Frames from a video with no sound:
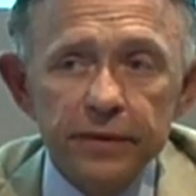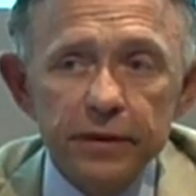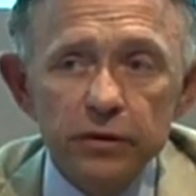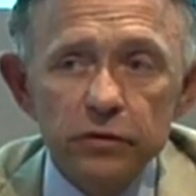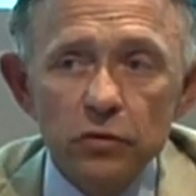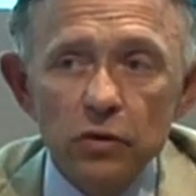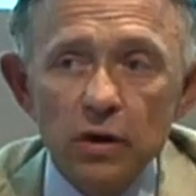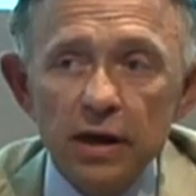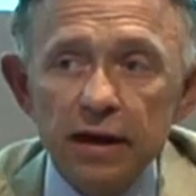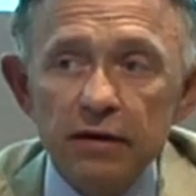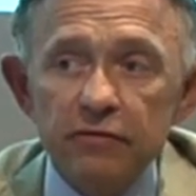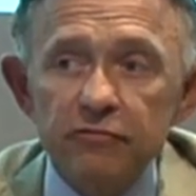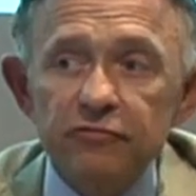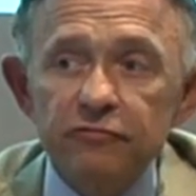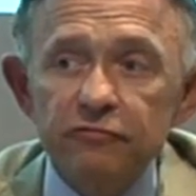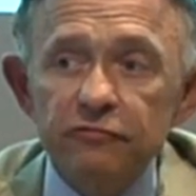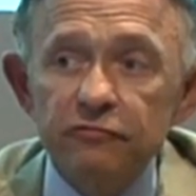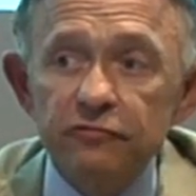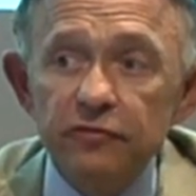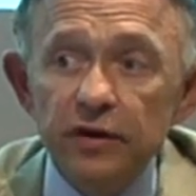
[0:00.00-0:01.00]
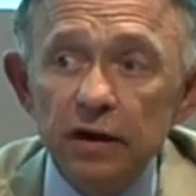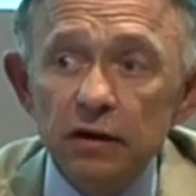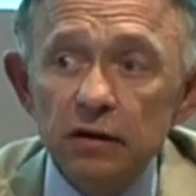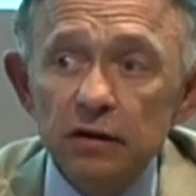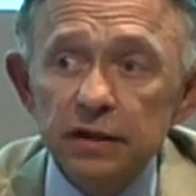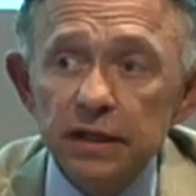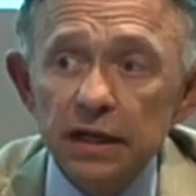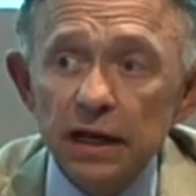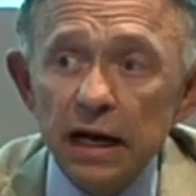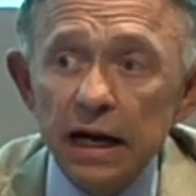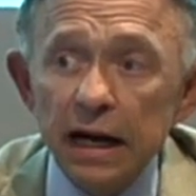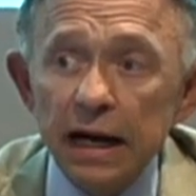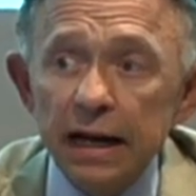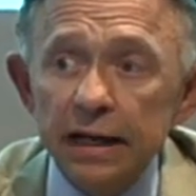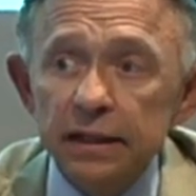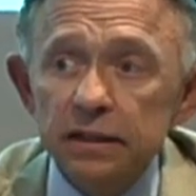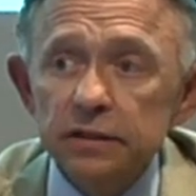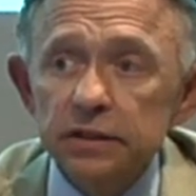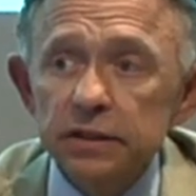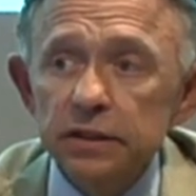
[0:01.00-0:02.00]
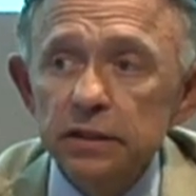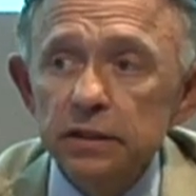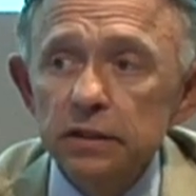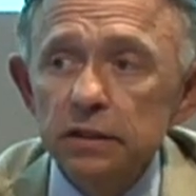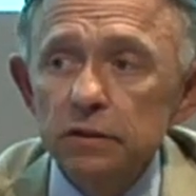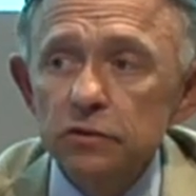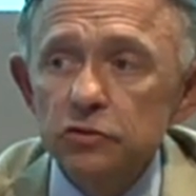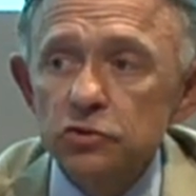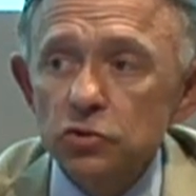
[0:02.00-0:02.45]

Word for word: you have very highly